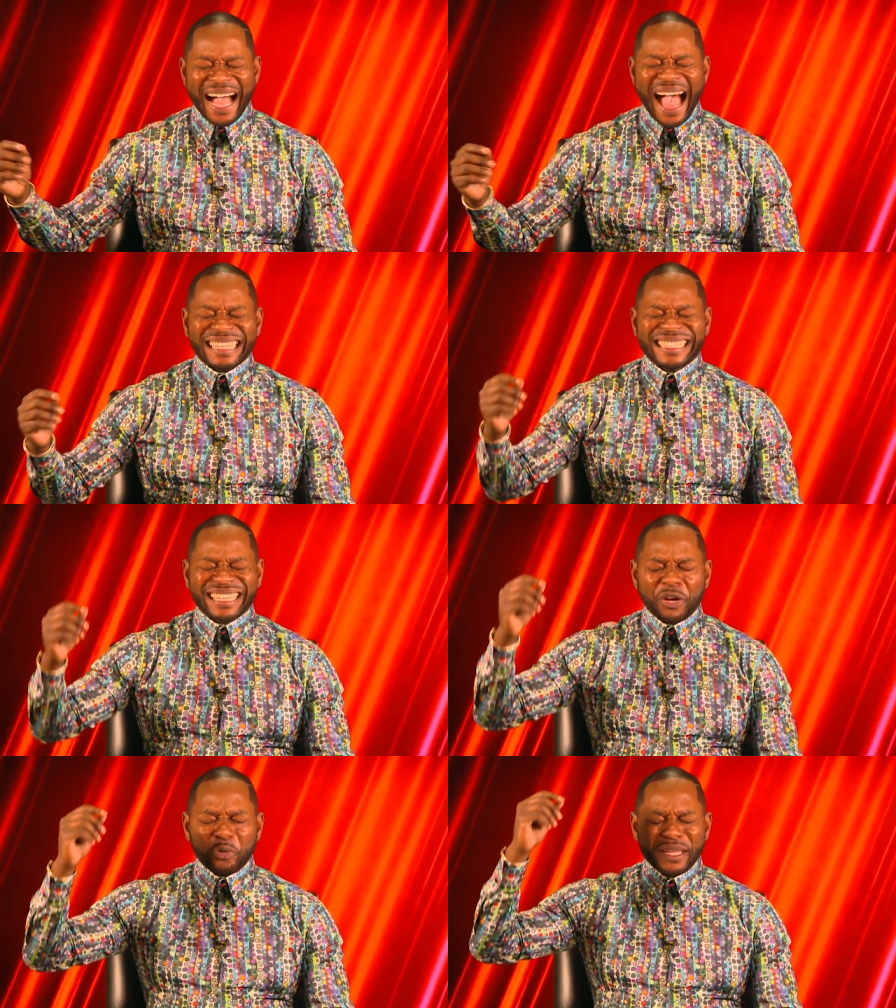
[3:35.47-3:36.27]
I
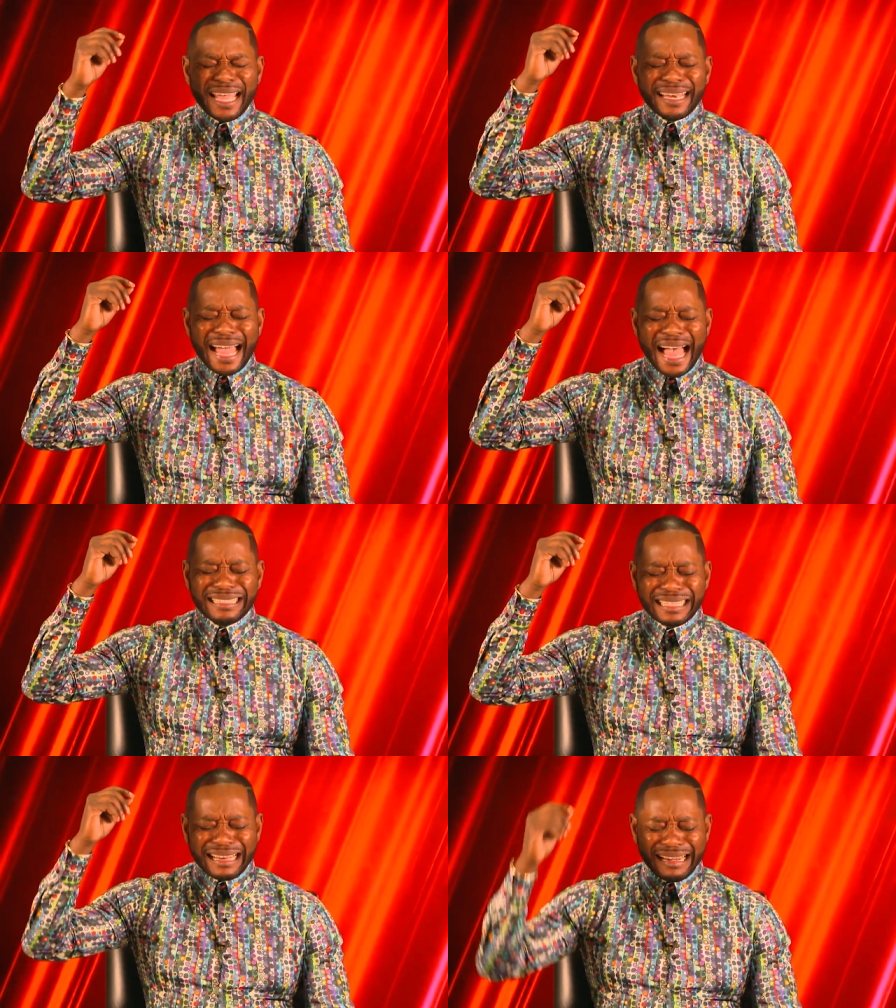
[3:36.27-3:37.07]
decree and I
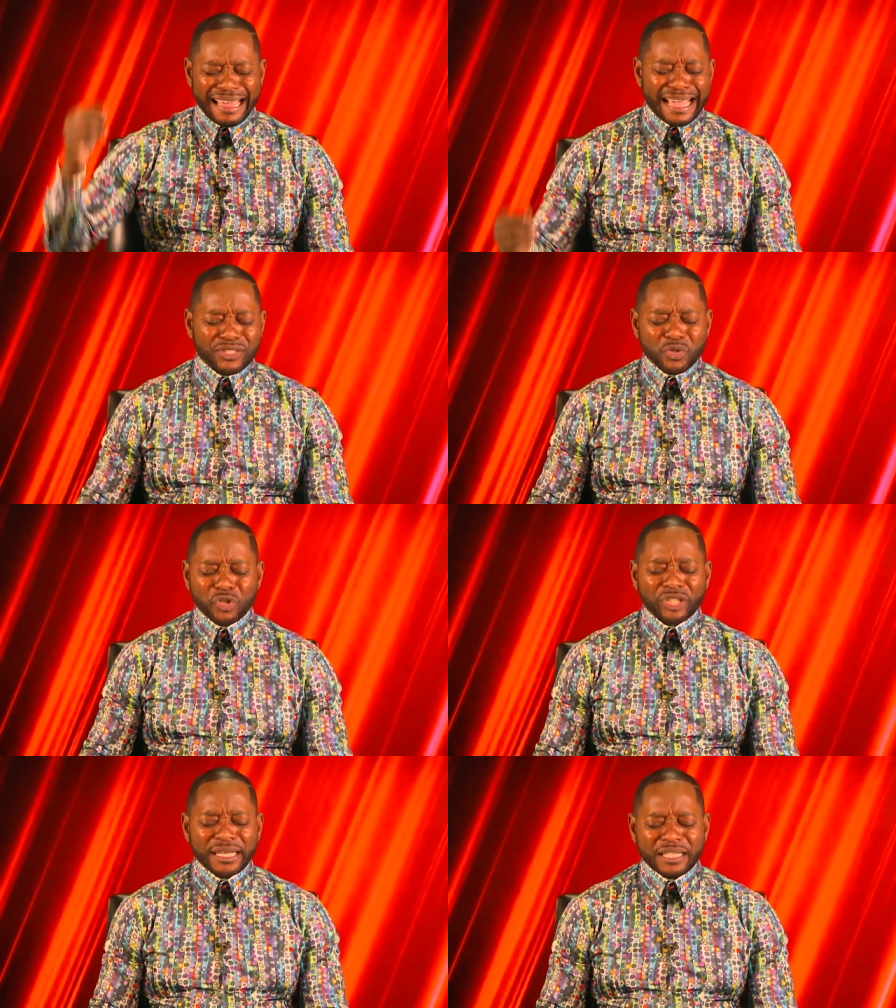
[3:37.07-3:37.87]
declare, so
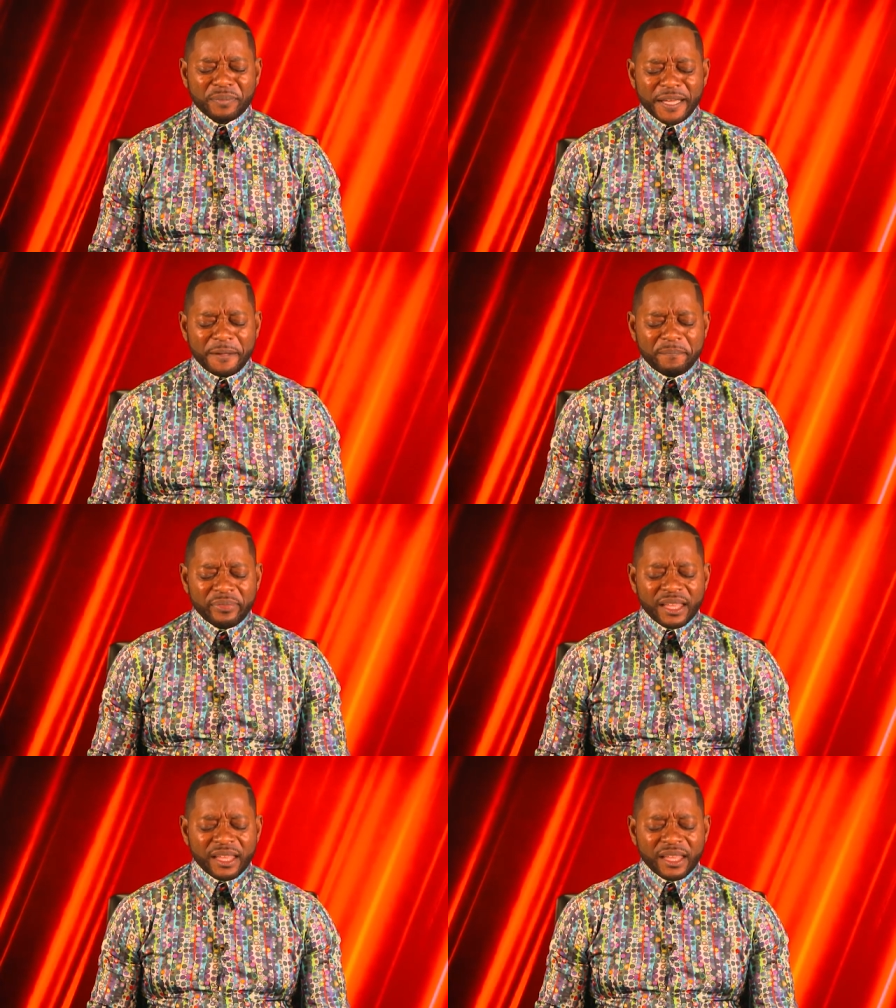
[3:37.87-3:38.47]
shall it be.